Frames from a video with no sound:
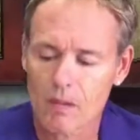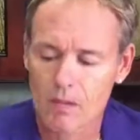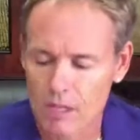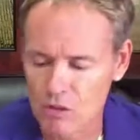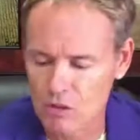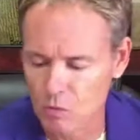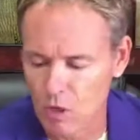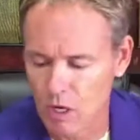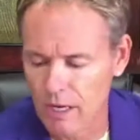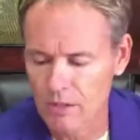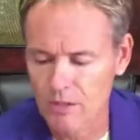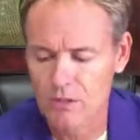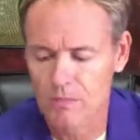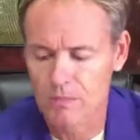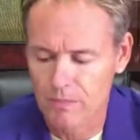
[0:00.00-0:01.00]
this
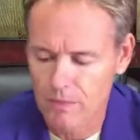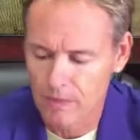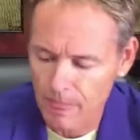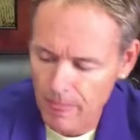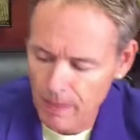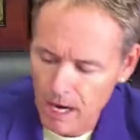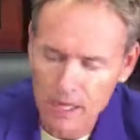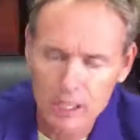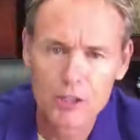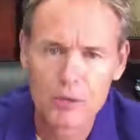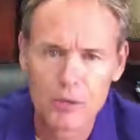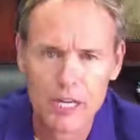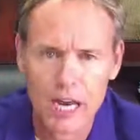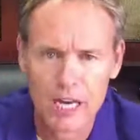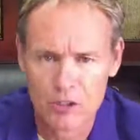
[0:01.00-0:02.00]
was our
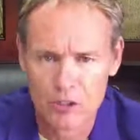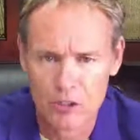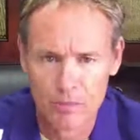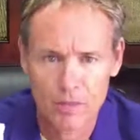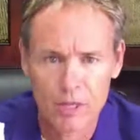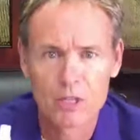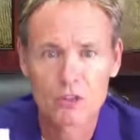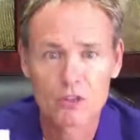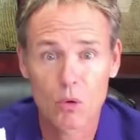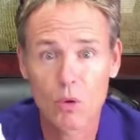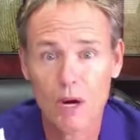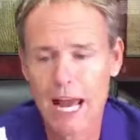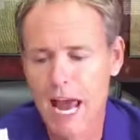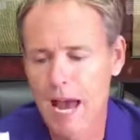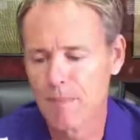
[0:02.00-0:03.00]
creation. So
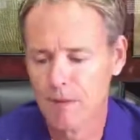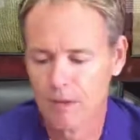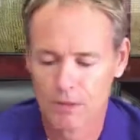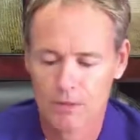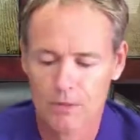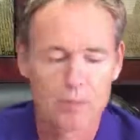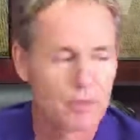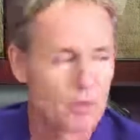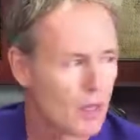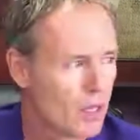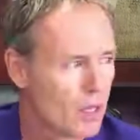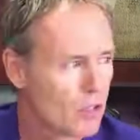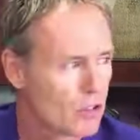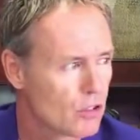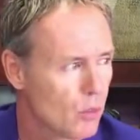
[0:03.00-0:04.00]
what happens?
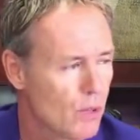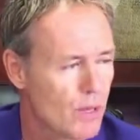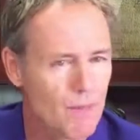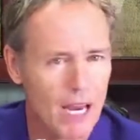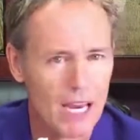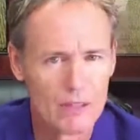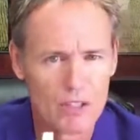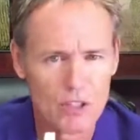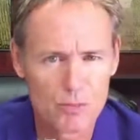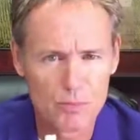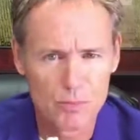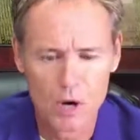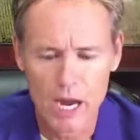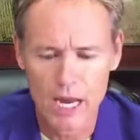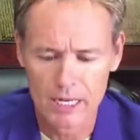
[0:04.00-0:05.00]
So we make this
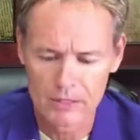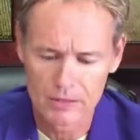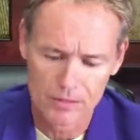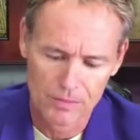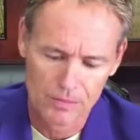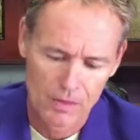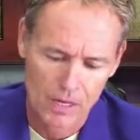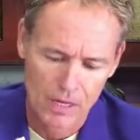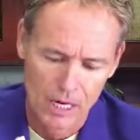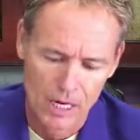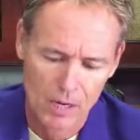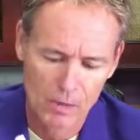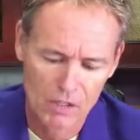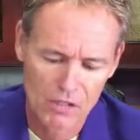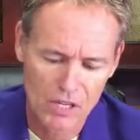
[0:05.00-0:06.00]
product
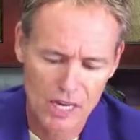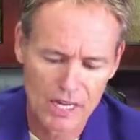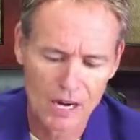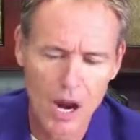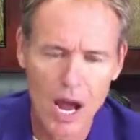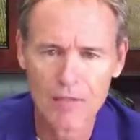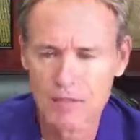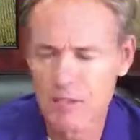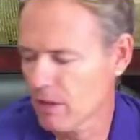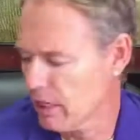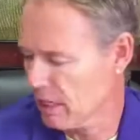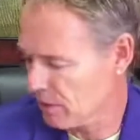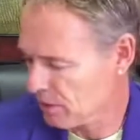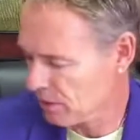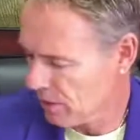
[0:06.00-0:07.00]
and we send it off to
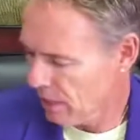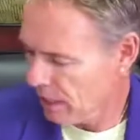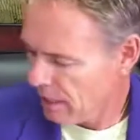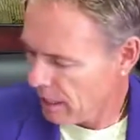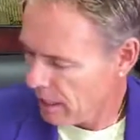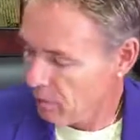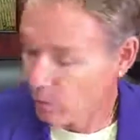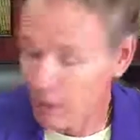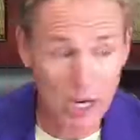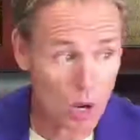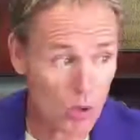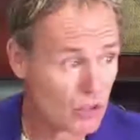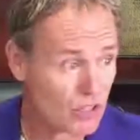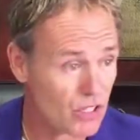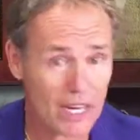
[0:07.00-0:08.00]
this, and we
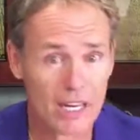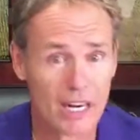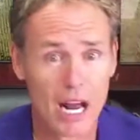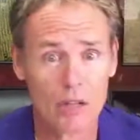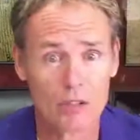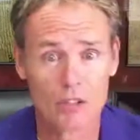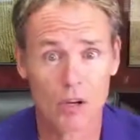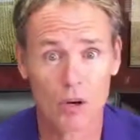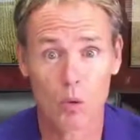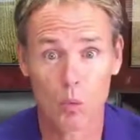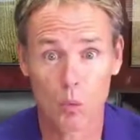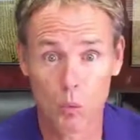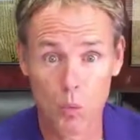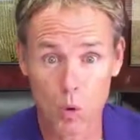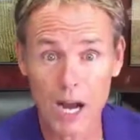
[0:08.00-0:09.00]
don't send it out to
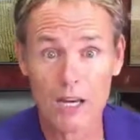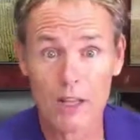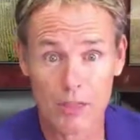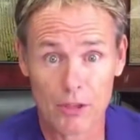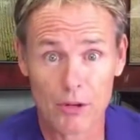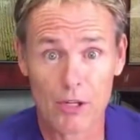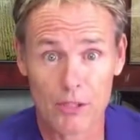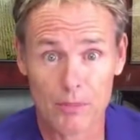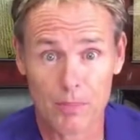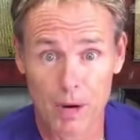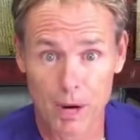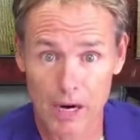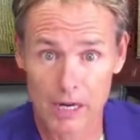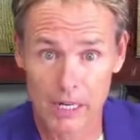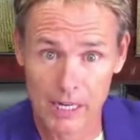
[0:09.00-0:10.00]
one
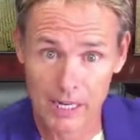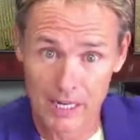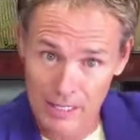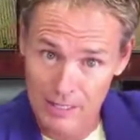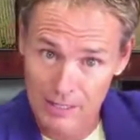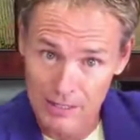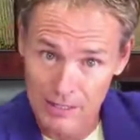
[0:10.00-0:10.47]
third-party